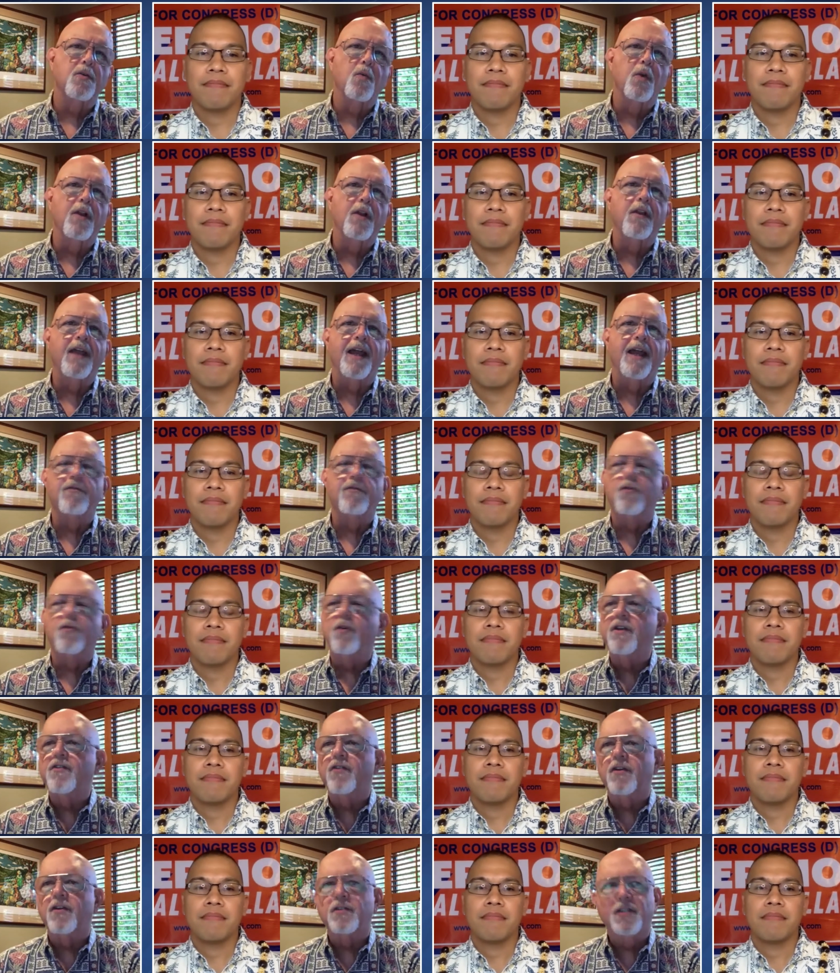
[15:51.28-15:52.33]
Speaker 1: will that
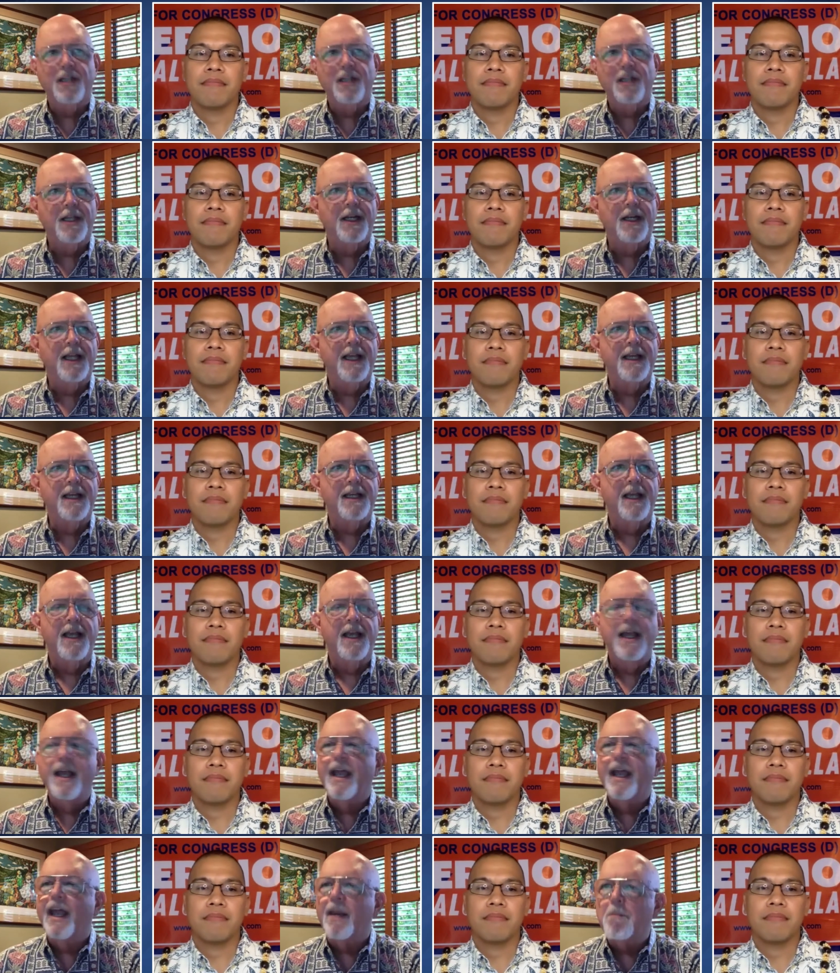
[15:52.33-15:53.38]
voice articulate
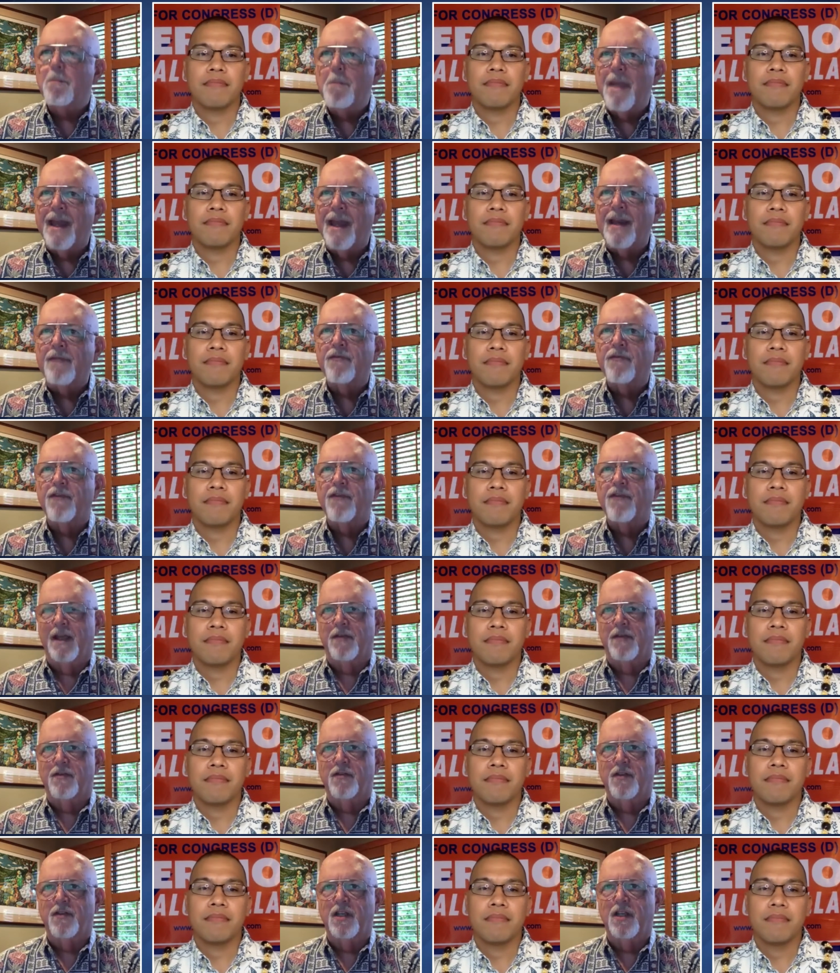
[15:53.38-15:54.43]
and
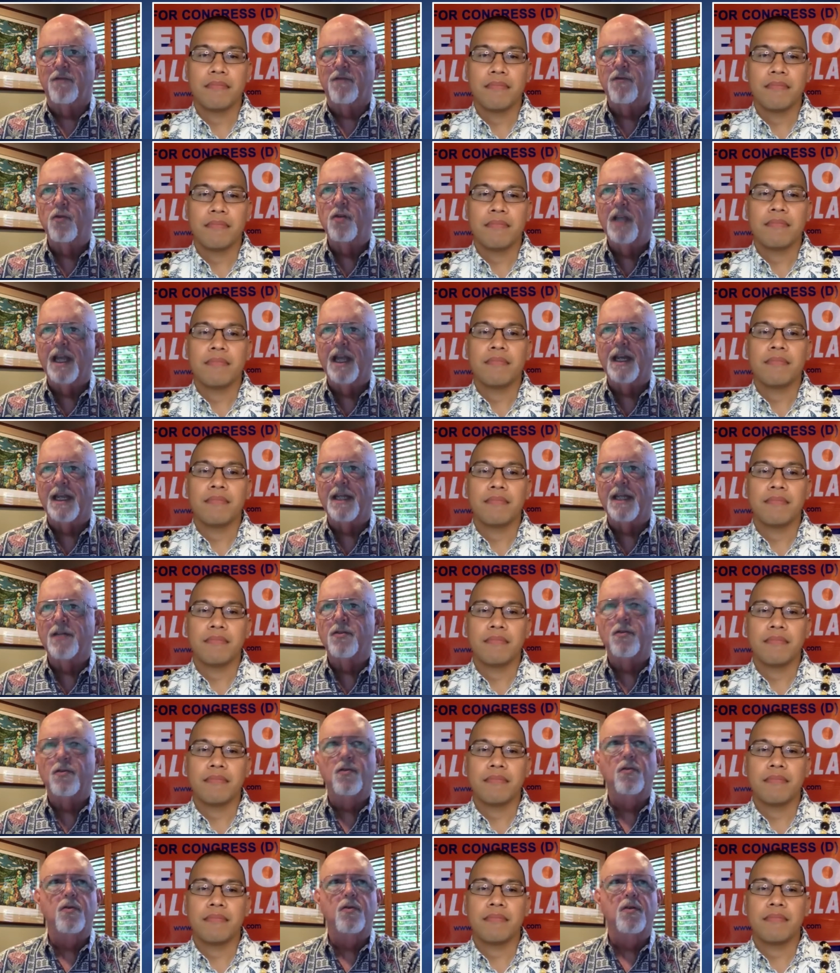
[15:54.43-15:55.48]
manifest if you get
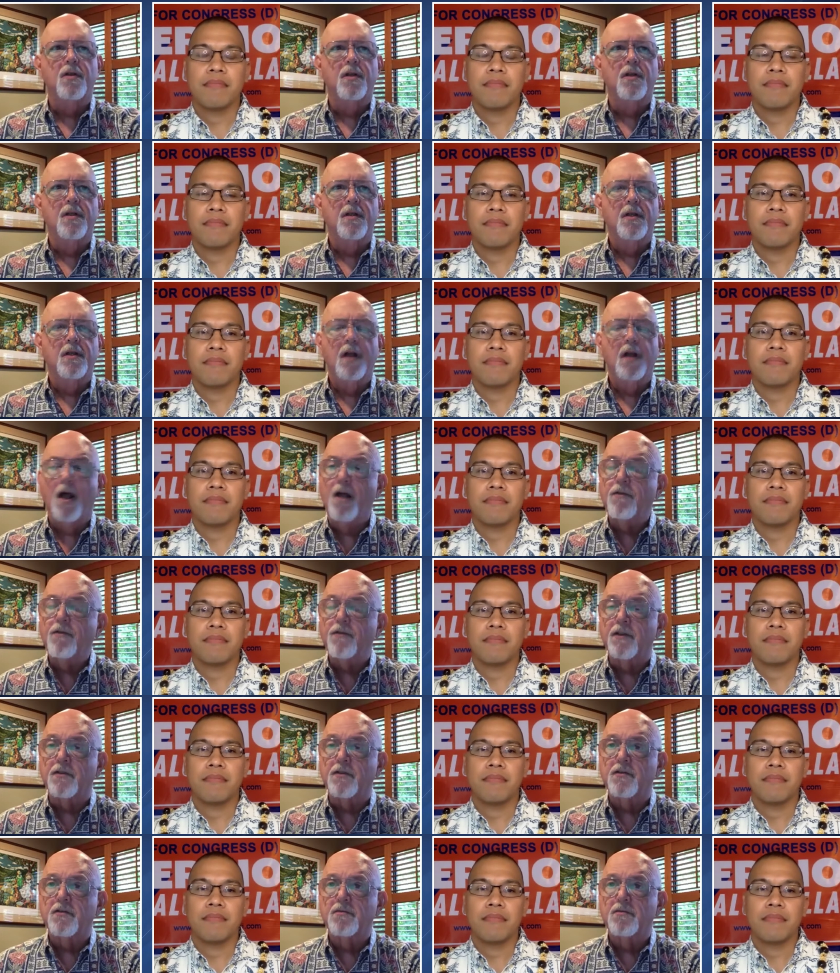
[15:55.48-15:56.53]
into
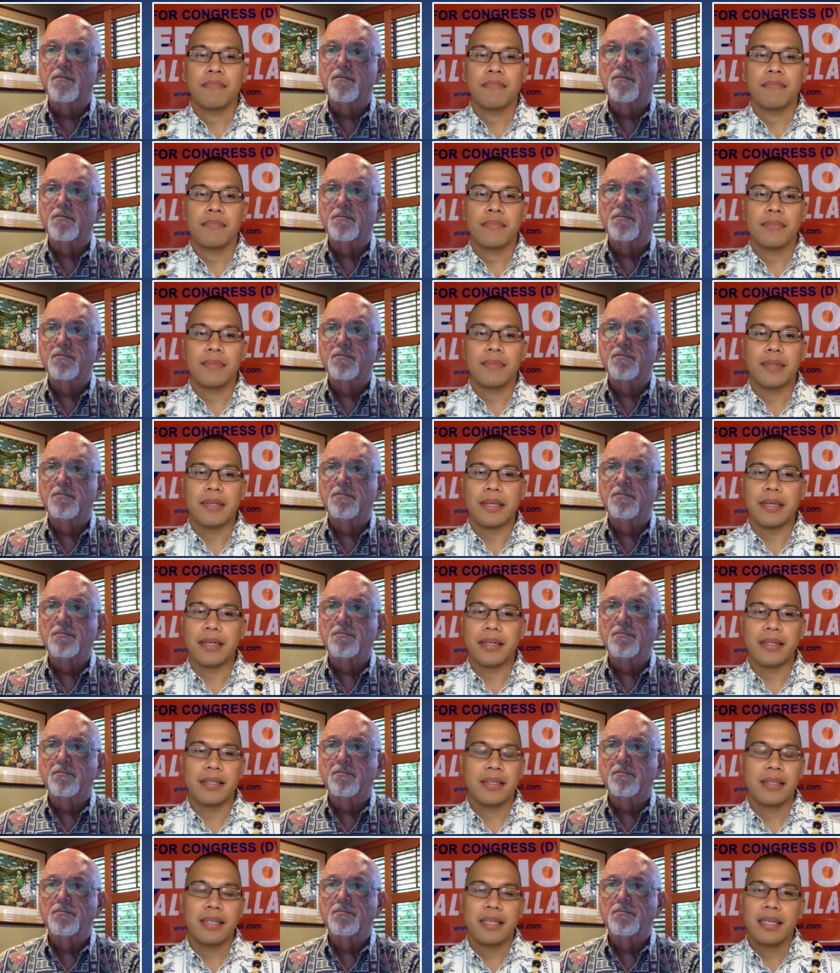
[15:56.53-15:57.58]
office?
Speaker 2: Yeah.
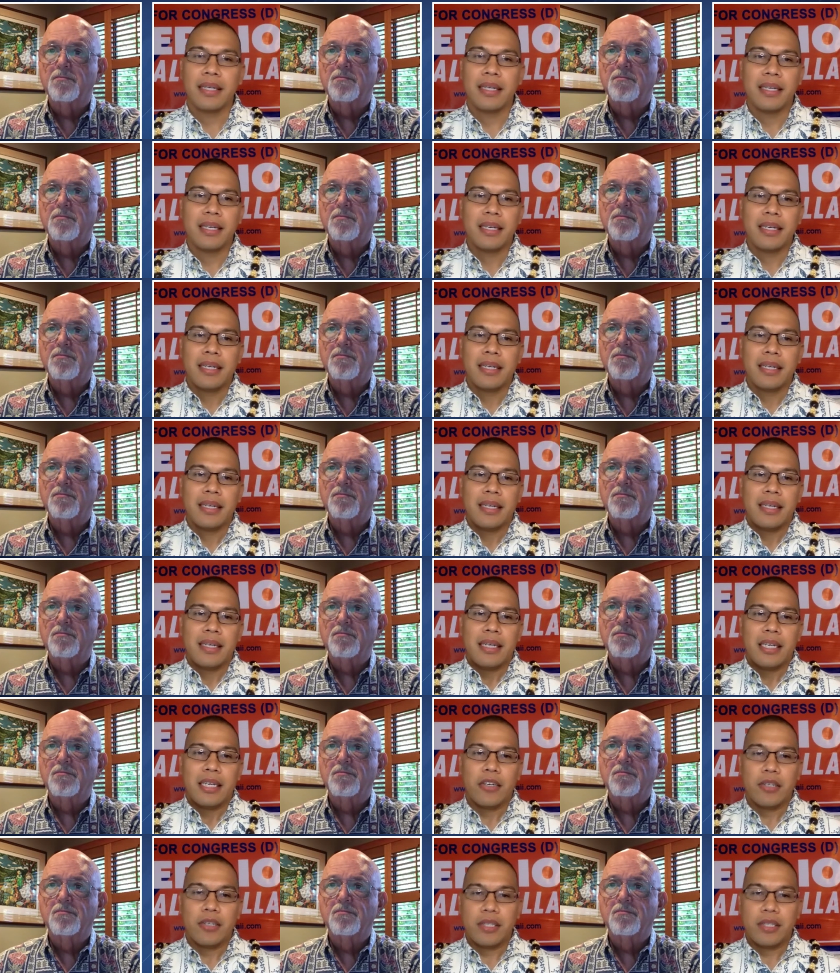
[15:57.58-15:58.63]

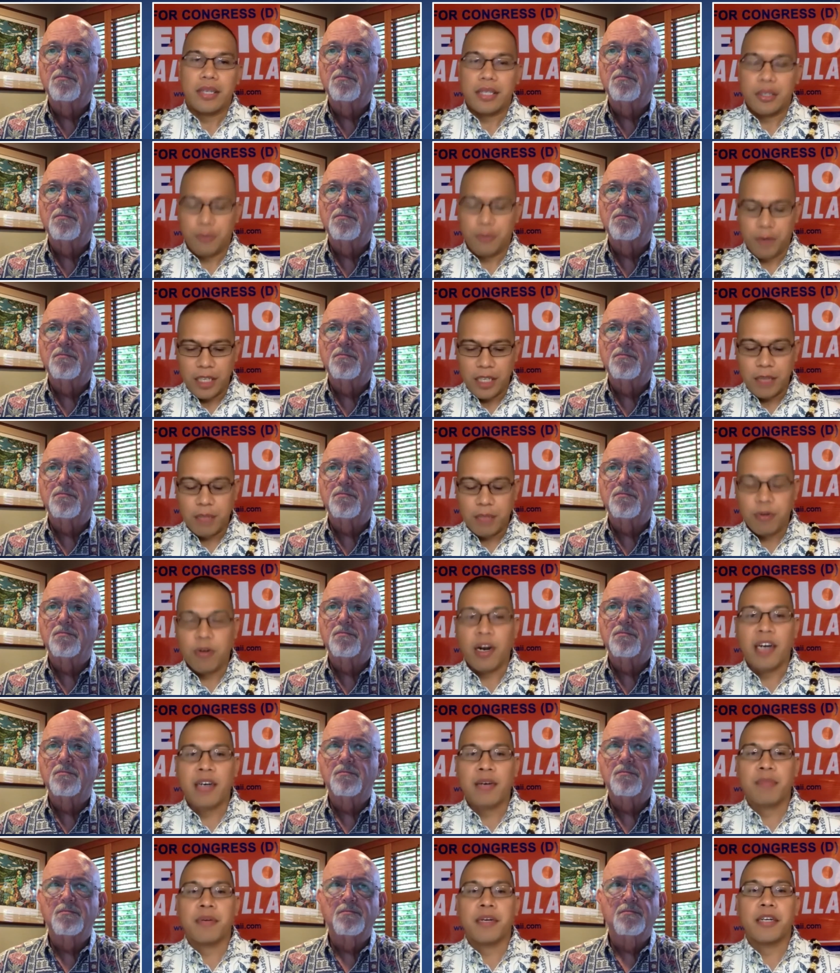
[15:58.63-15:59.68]
You know, it's, it's really
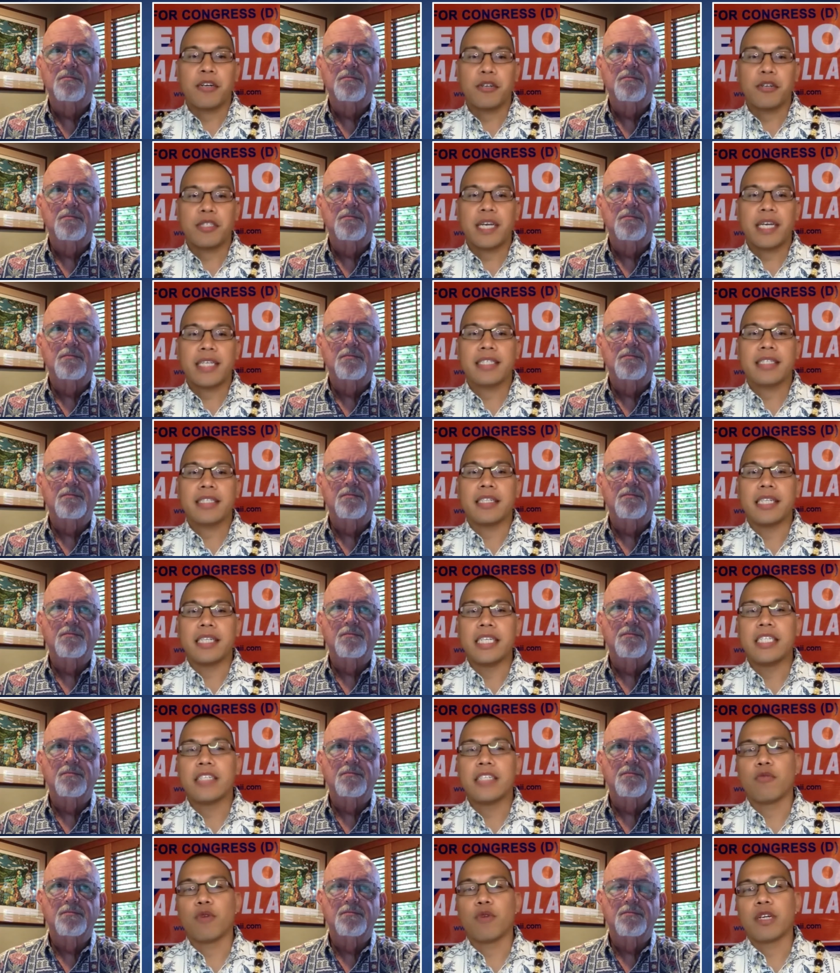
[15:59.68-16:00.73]
prioritizing the needs
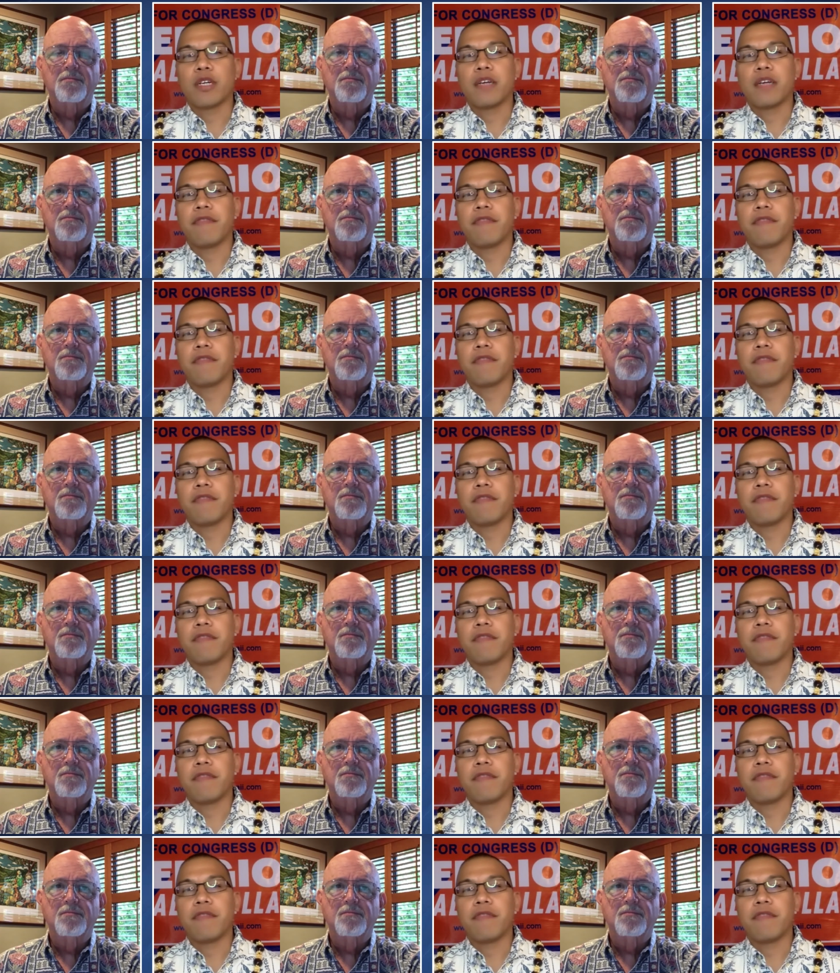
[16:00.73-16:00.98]
of working